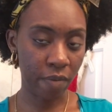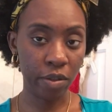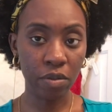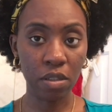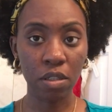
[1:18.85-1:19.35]
I've
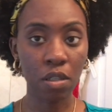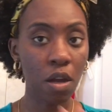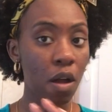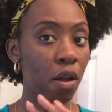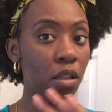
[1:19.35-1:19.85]
been using this
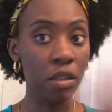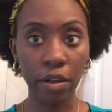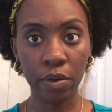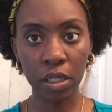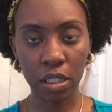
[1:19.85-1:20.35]

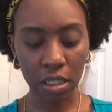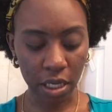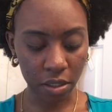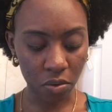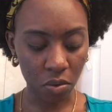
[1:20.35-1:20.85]
literally since
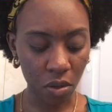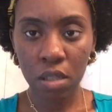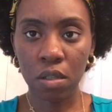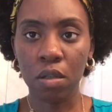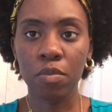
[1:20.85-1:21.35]
high school.
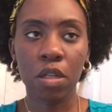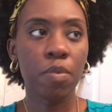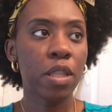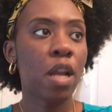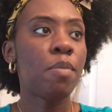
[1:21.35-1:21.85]
So I'm just gonna
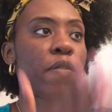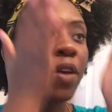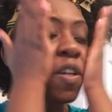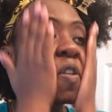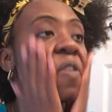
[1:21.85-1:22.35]
put that on my
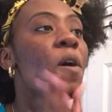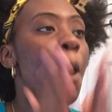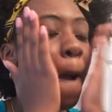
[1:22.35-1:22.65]
face.